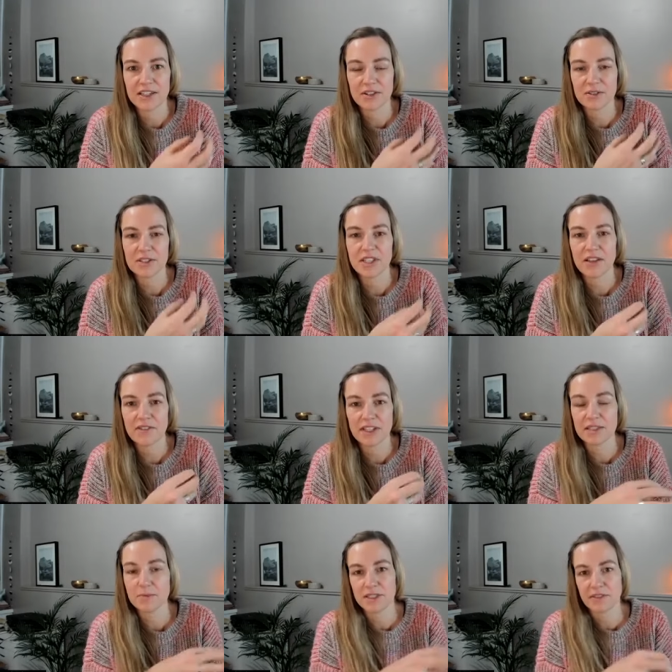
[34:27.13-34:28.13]
You're
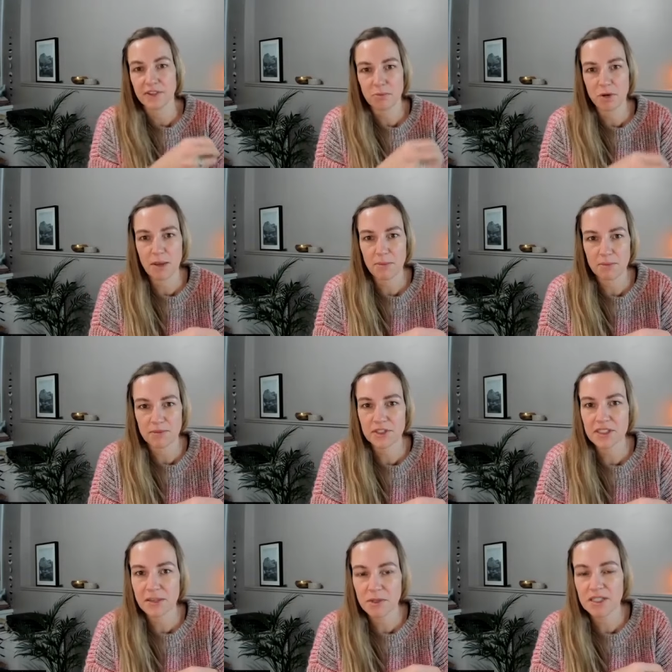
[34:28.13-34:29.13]
solving a specific problem
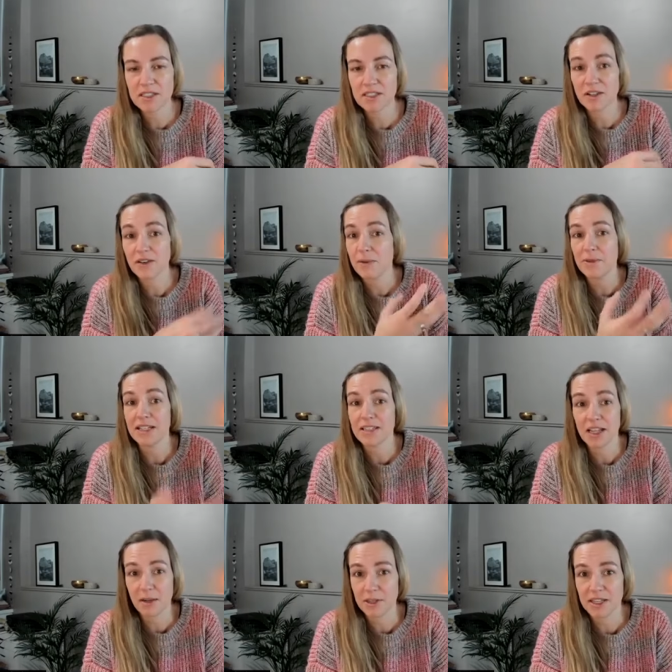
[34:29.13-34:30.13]
for someone. So, I mean, I
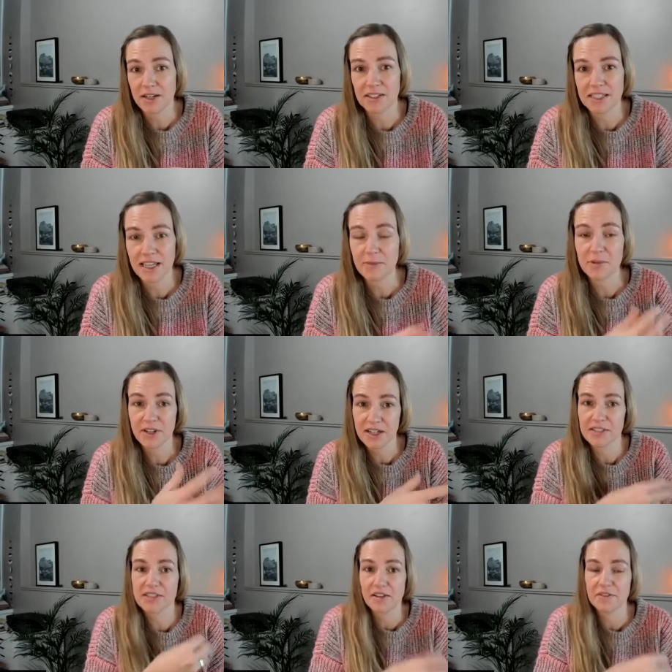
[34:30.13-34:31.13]
talk about that all the time. You
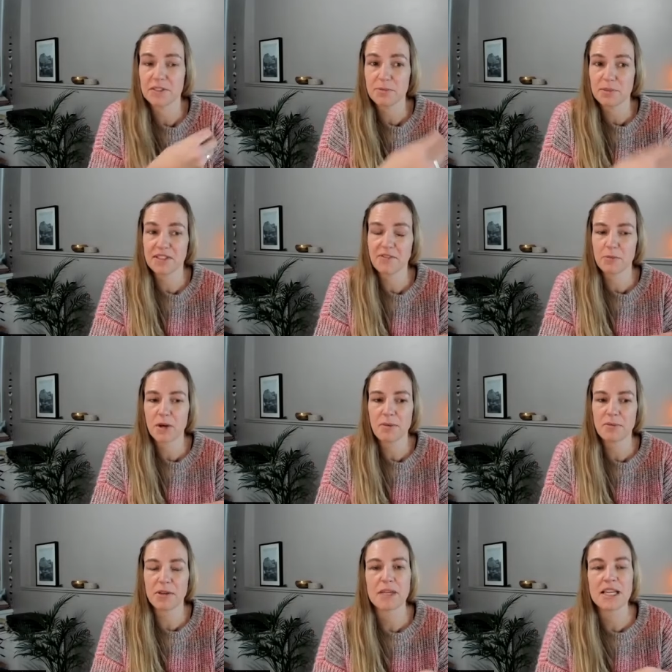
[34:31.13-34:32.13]
got to solve a specific
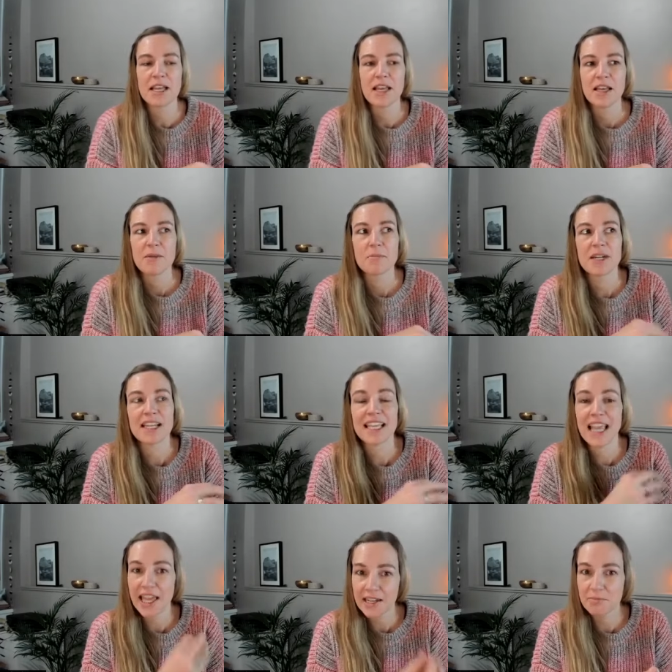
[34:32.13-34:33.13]
problem, but
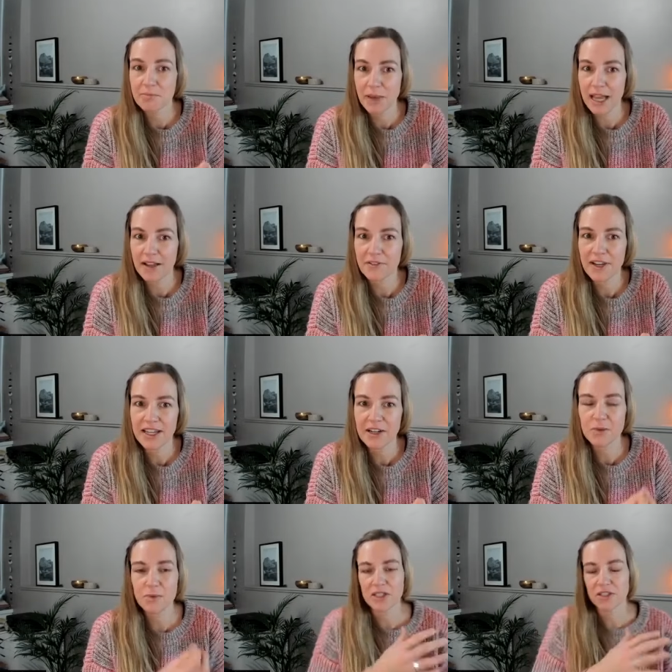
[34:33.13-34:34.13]
it can
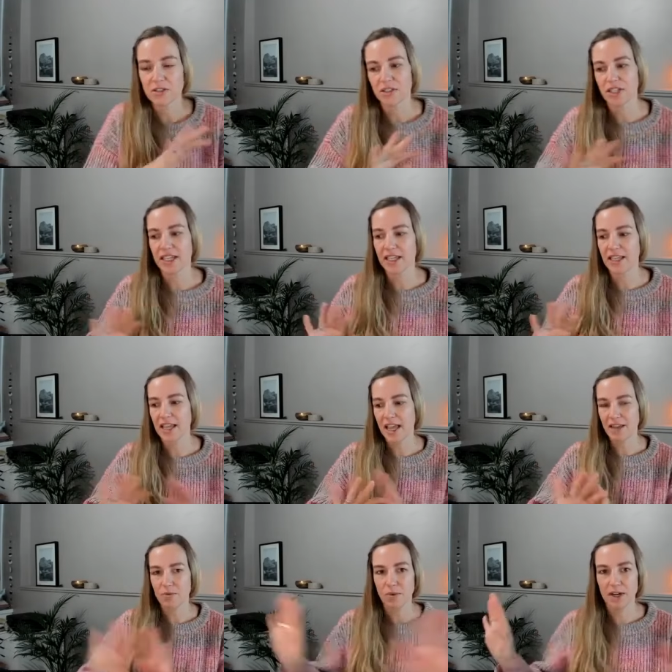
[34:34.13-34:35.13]
backfire when you're looking
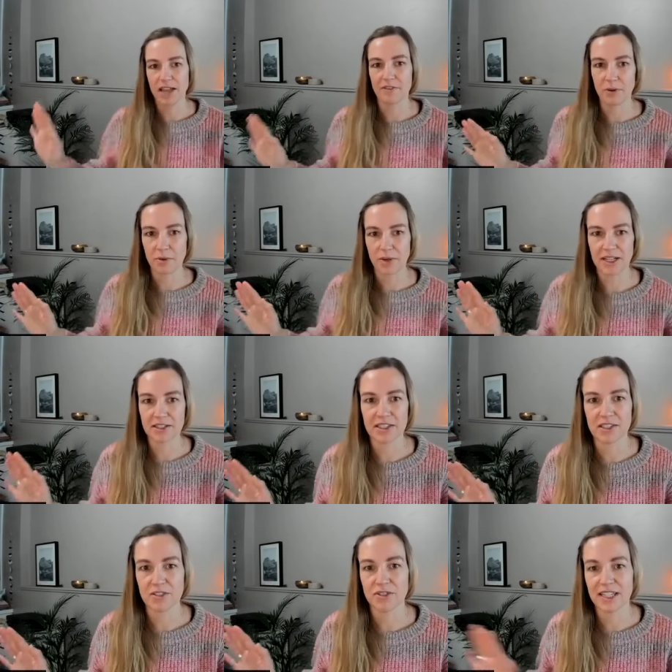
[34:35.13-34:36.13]
at what everyone else
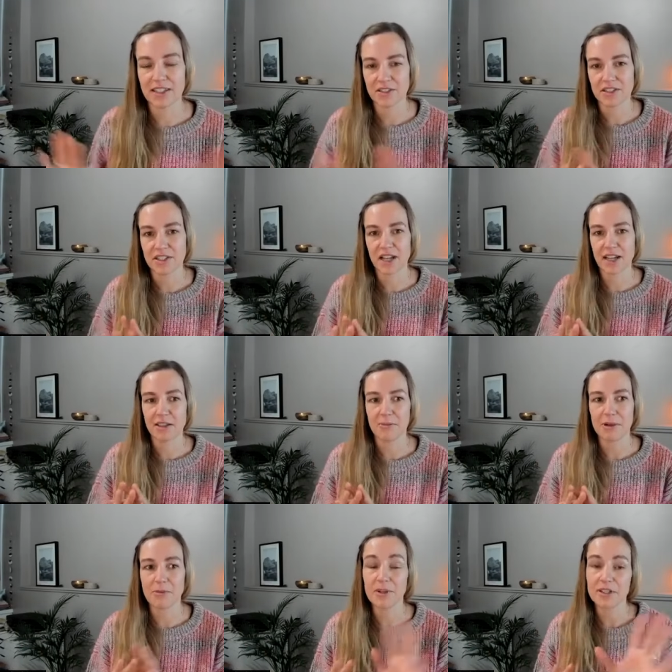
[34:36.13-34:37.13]
is doing and they're talking
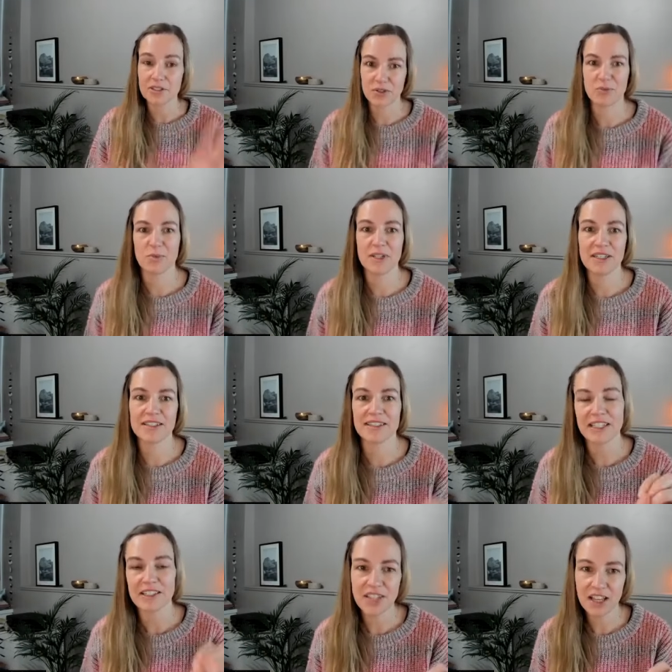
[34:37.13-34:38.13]
about, well, do
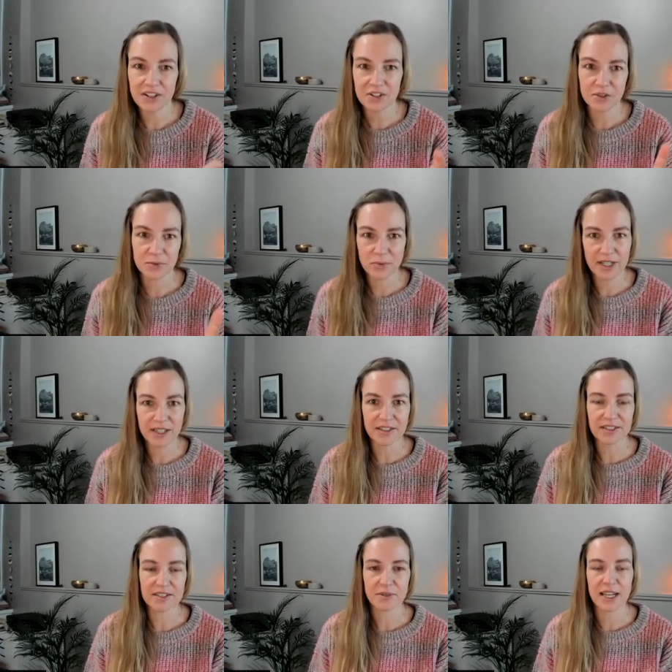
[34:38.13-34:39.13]
reels. Here's how to do
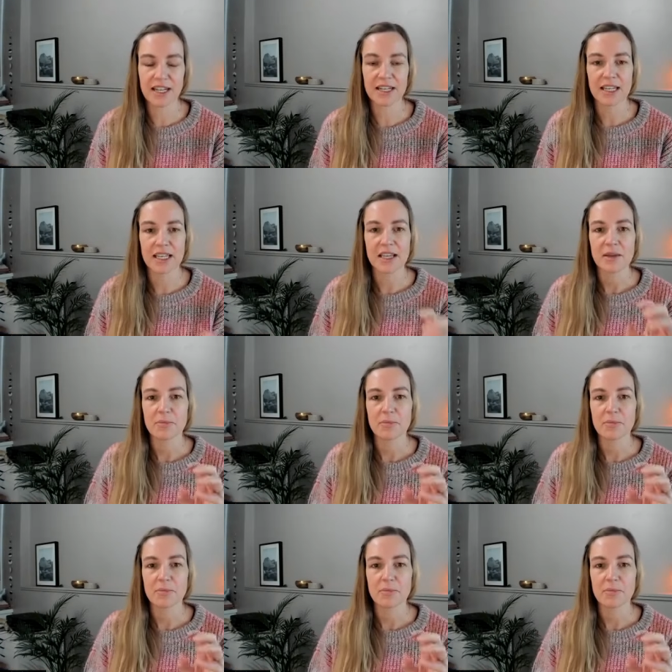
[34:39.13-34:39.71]
reels, right?